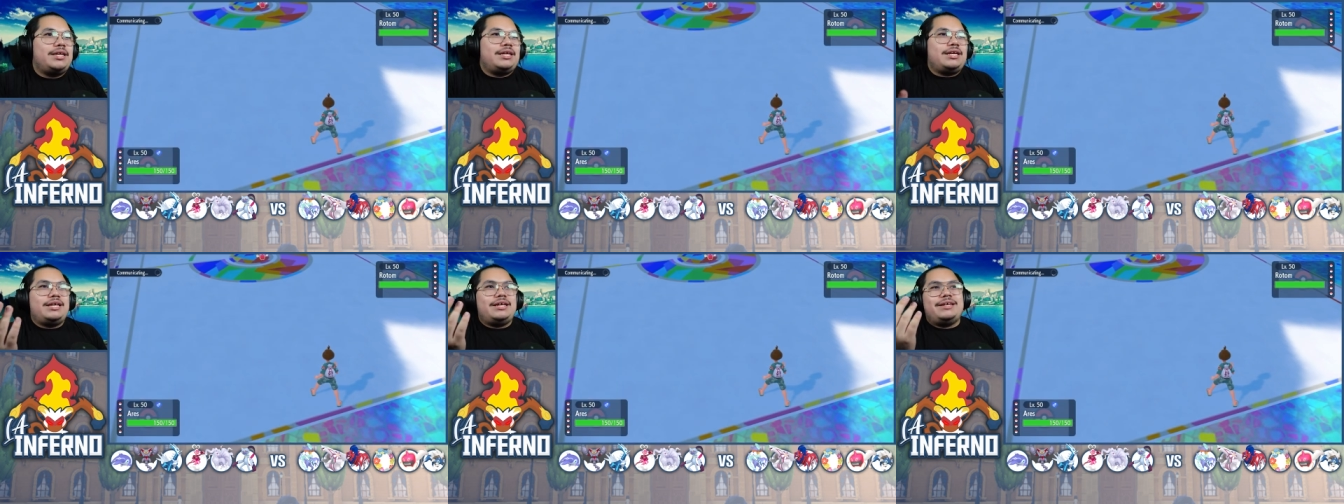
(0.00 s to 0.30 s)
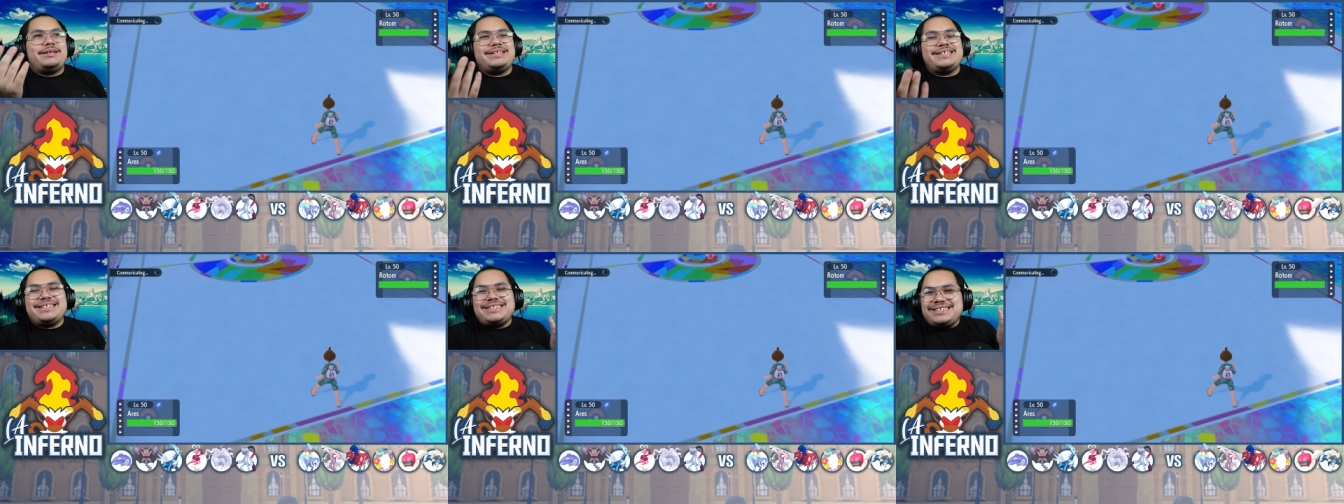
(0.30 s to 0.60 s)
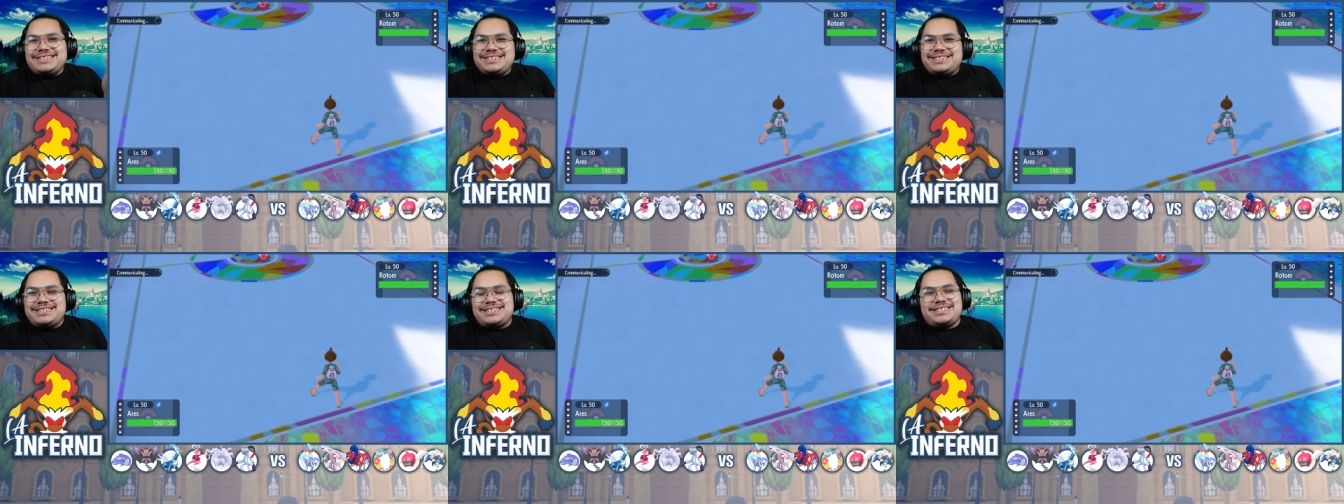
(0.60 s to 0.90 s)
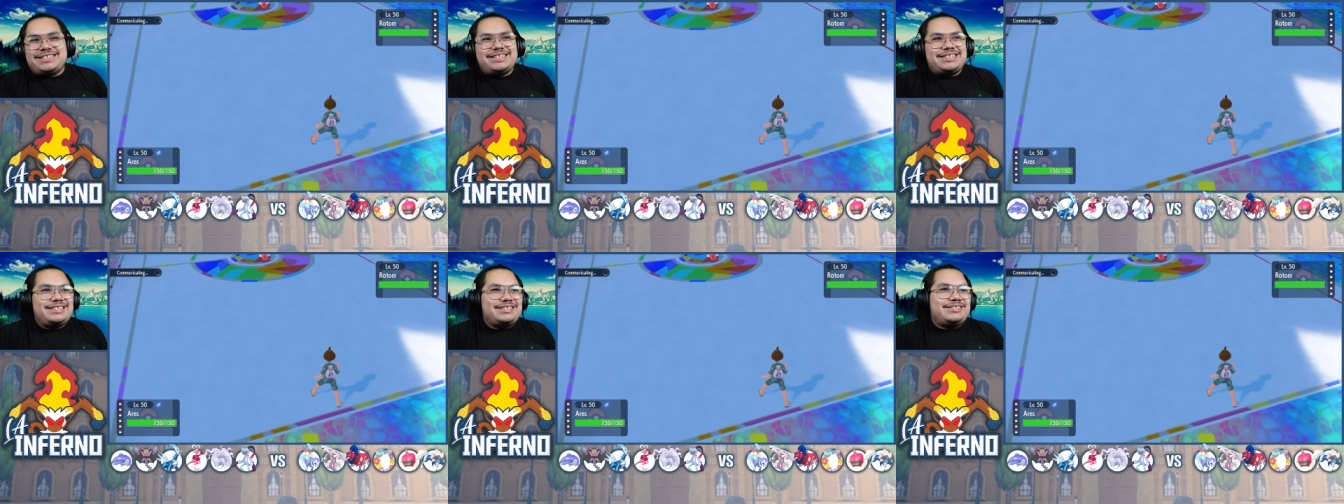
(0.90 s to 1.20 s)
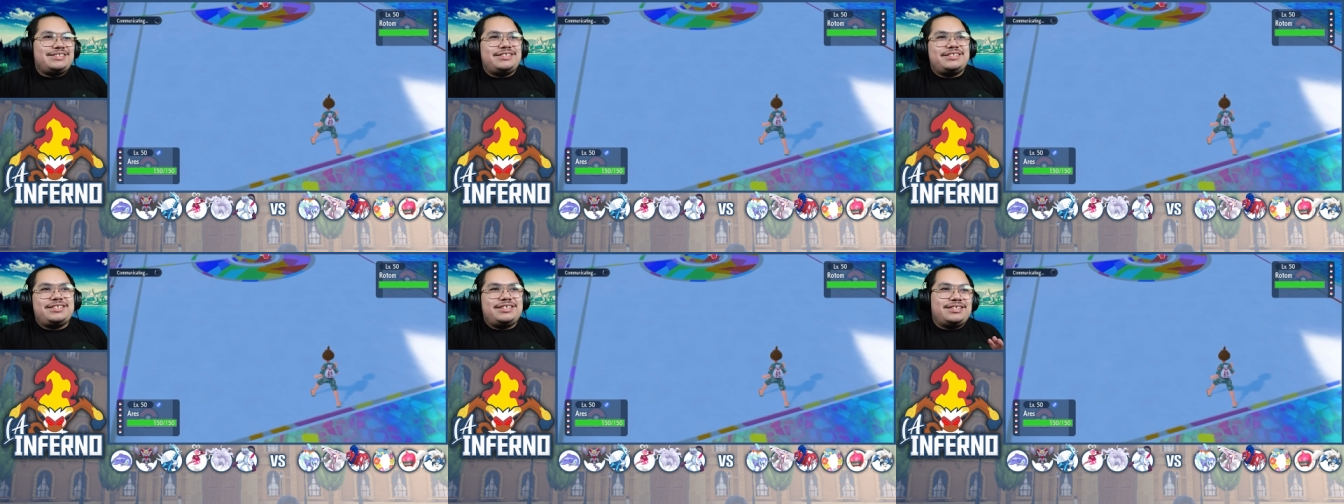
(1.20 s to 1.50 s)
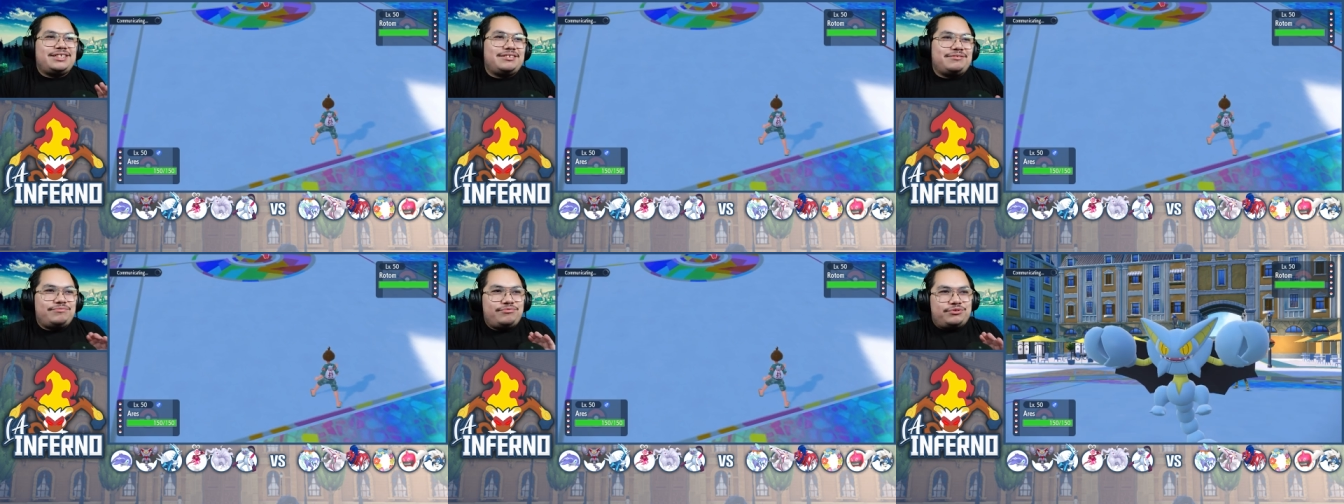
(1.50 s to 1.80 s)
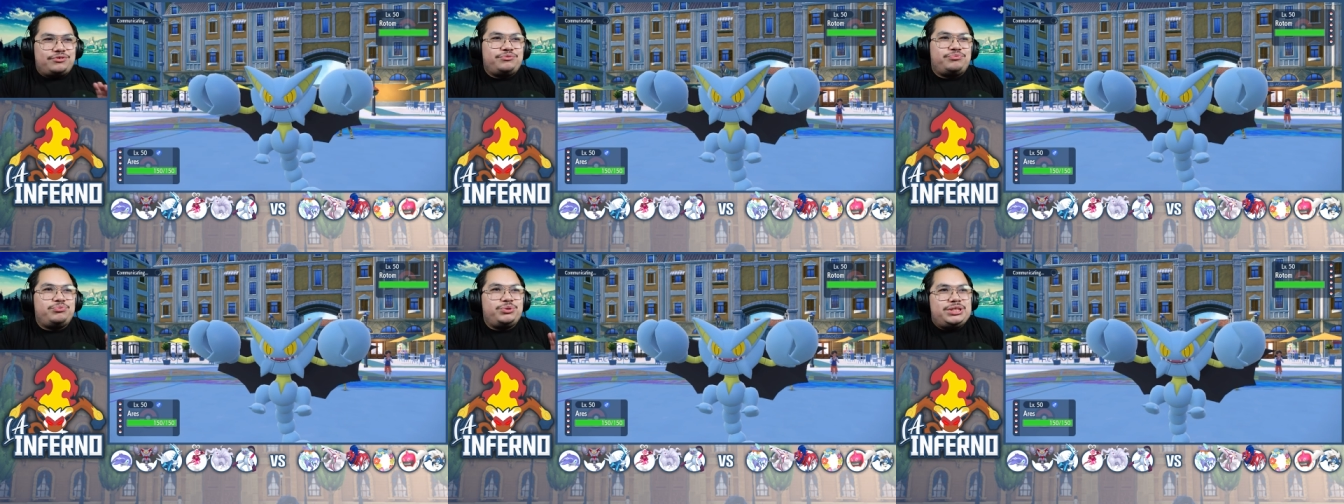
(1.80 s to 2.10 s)

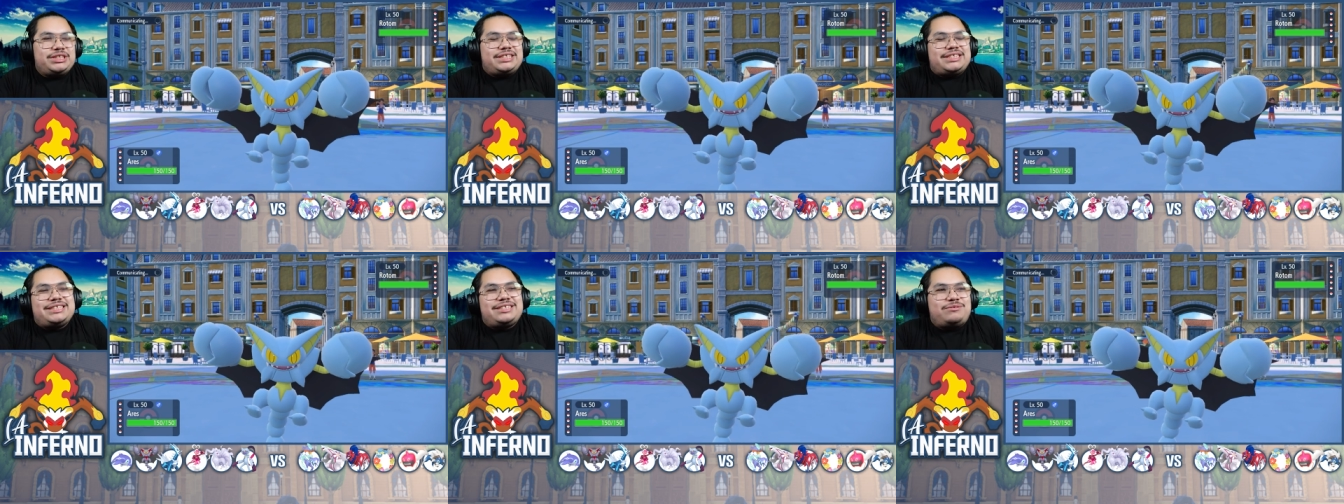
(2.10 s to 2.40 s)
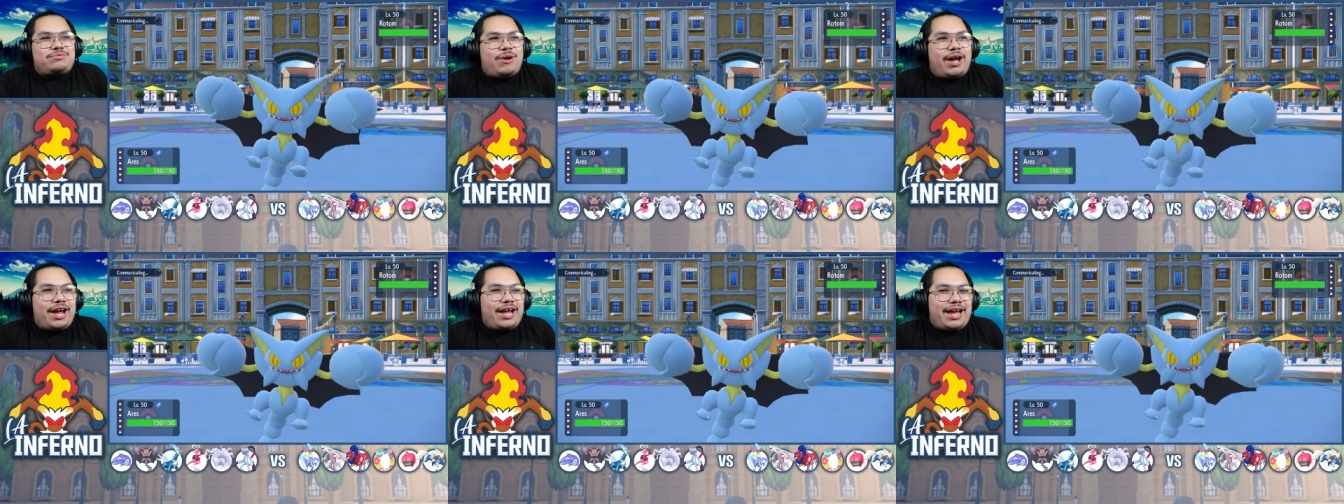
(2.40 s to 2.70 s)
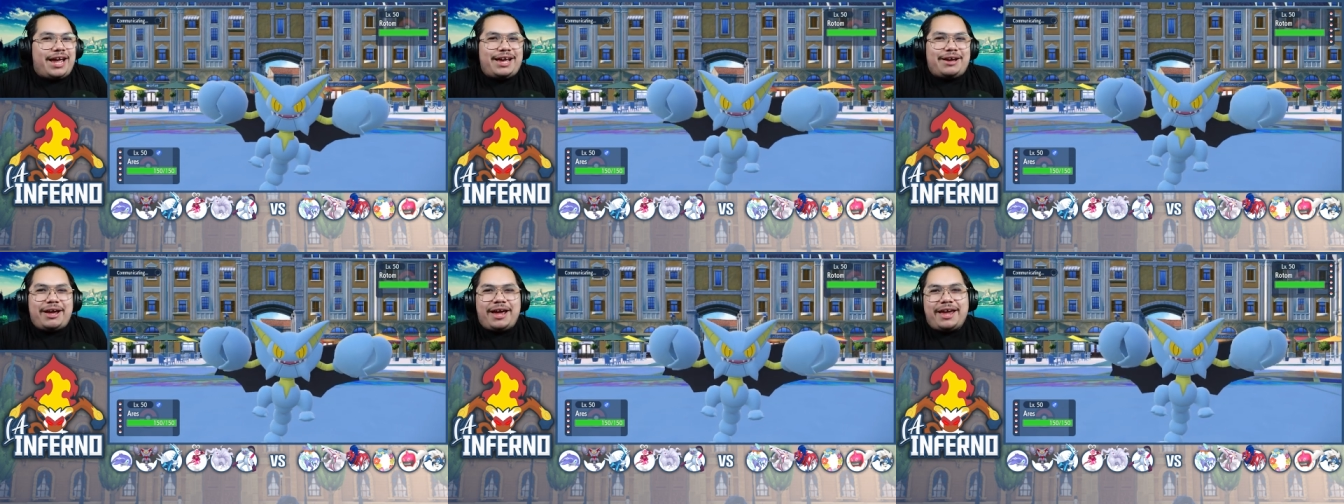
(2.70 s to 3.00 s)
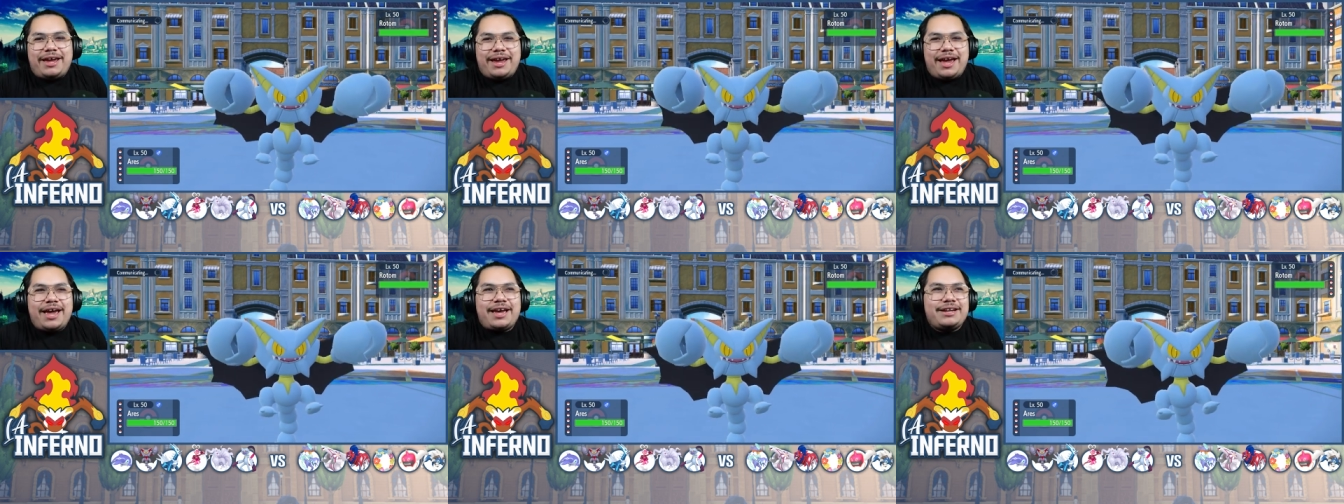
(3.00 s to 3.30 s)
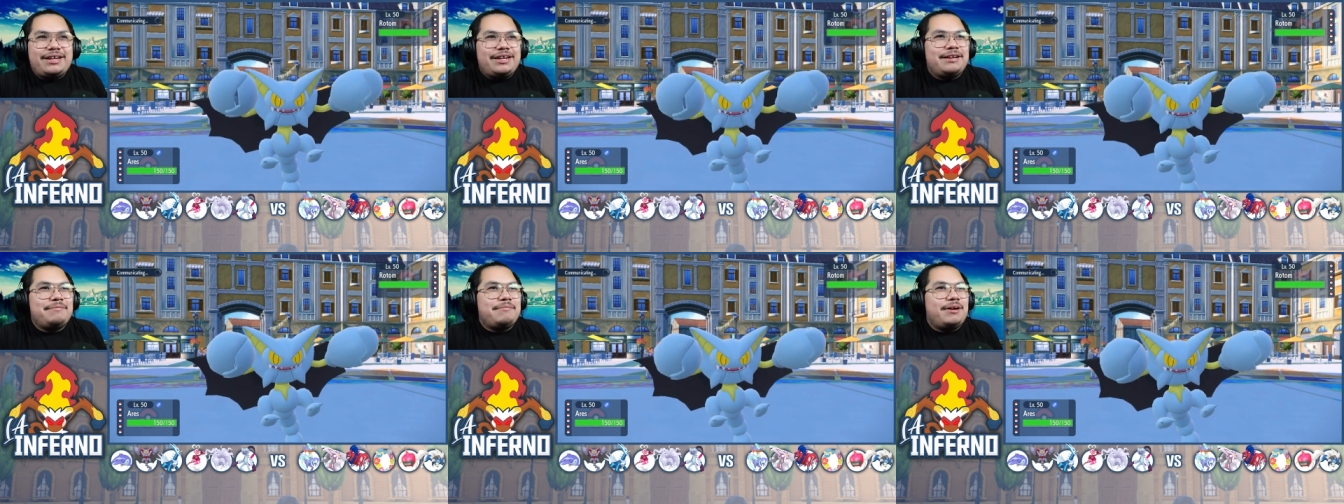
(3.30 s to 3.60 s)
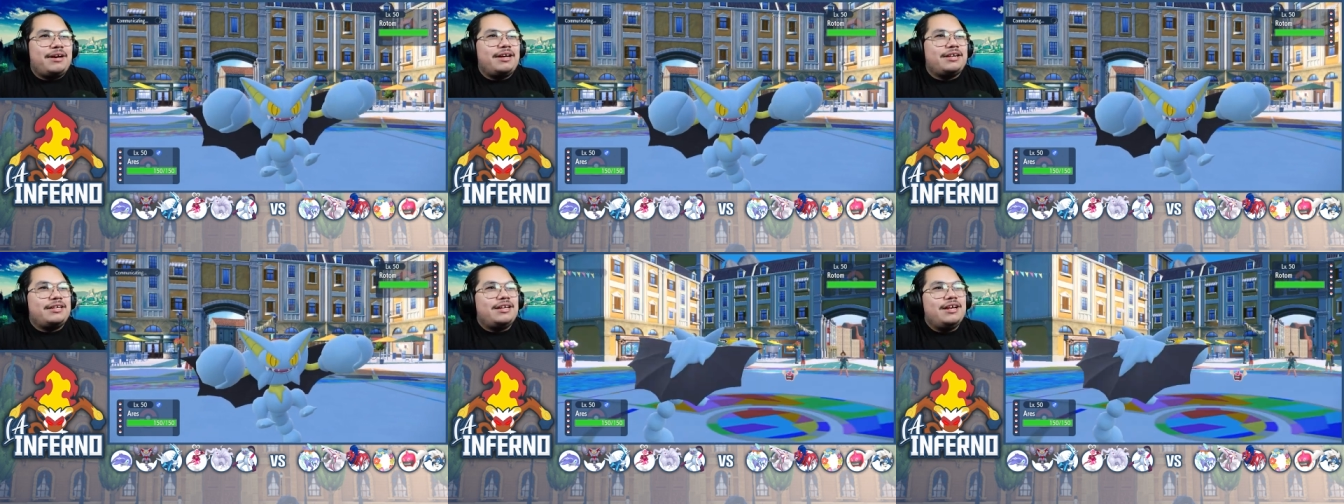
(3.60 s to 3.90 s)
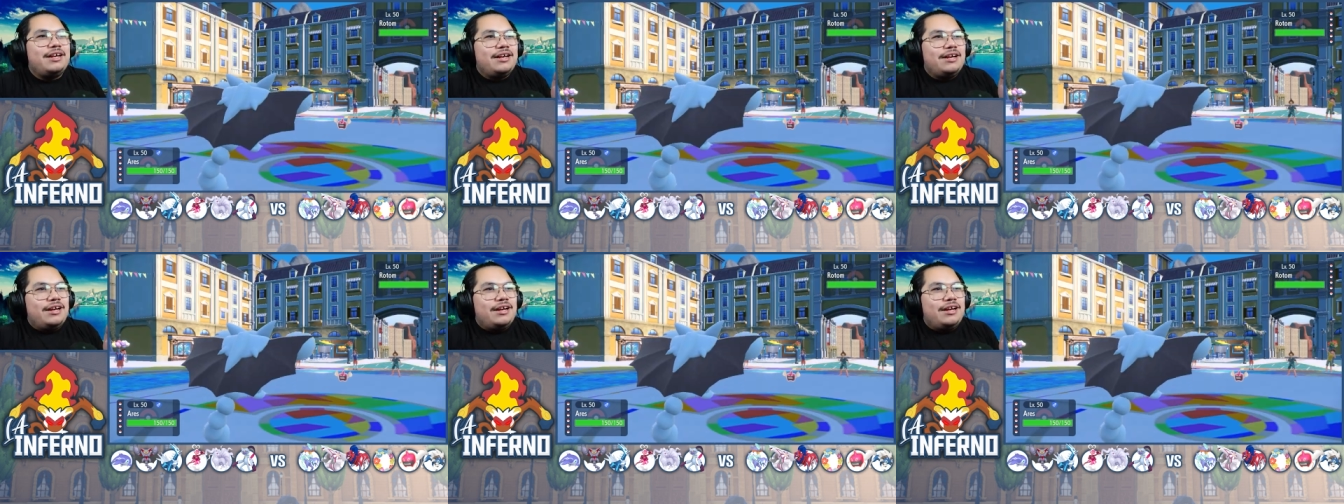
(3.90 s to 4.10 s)
there's reasons why I, I had it in mind,